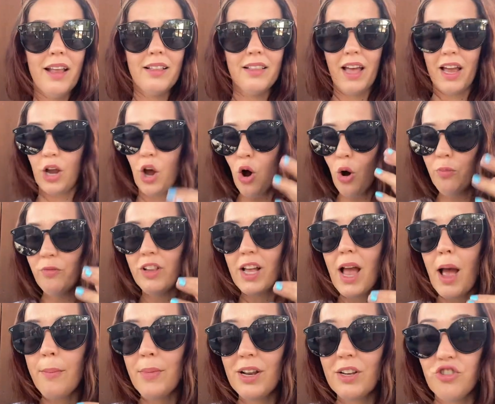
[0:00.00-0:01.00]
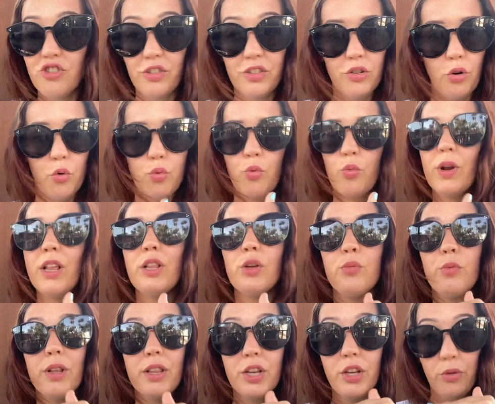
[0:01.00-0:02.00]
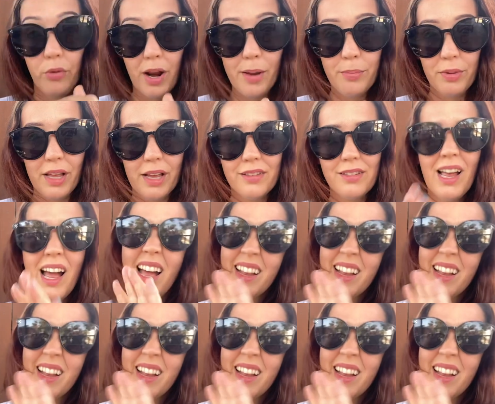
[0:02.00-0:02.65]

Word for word: And like, hopefully, I'm in just a really, really great place.